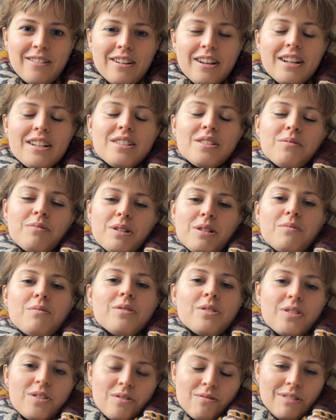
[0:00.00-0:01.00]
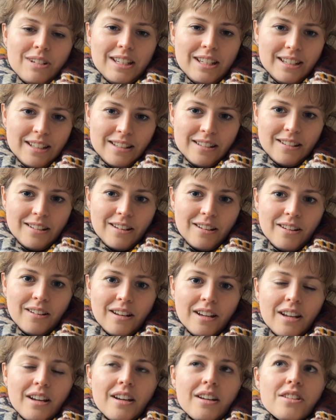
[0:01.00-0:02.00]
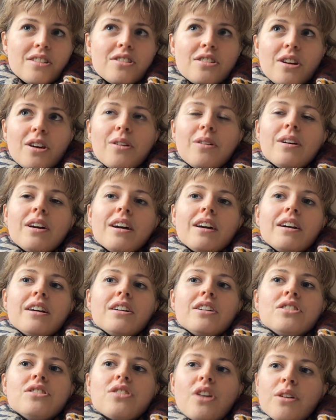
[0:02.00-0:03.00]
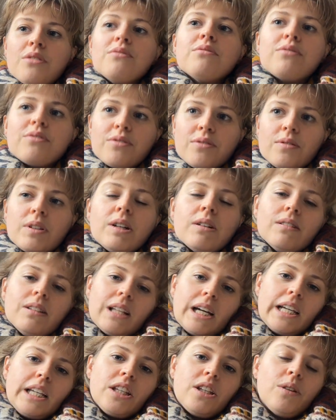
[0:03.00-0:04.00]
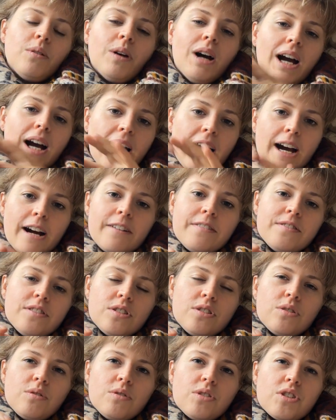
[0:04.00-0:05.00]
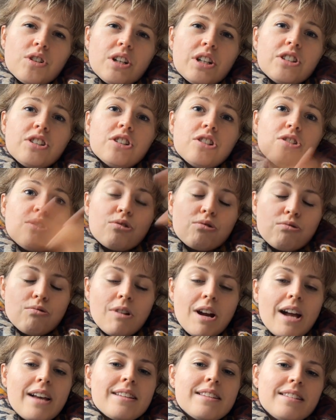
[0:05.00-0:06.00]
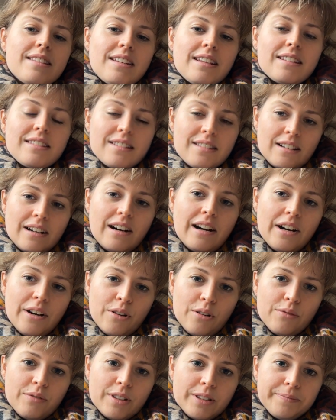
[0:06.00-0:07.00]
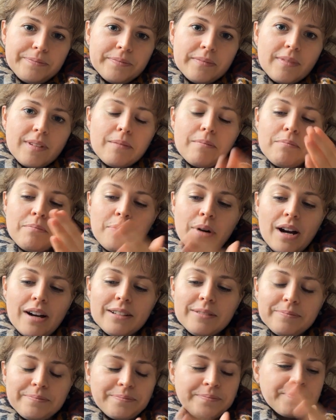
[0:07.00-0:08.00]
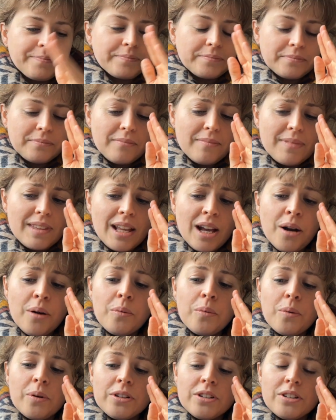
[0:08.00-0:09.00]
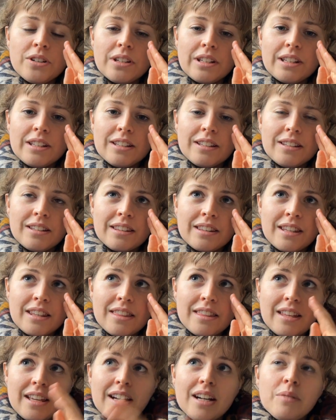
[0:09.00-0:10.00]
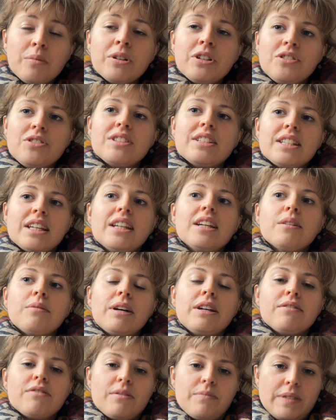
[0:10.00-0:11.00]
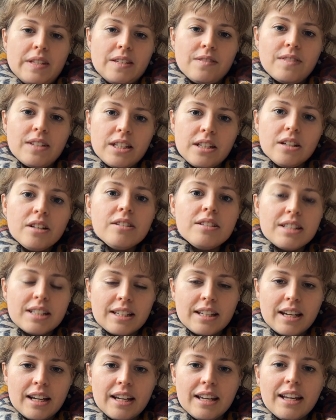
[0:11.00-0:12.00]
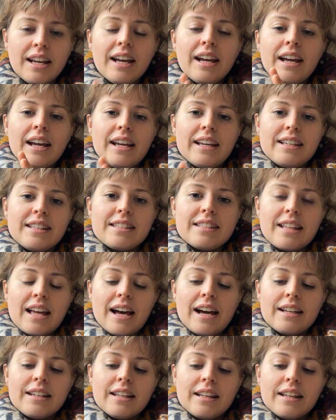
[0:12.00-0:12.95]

to what it was 3 years ago. So don't feel like you have to do such a drastic start over. But the thing I want you to take away from this video today is that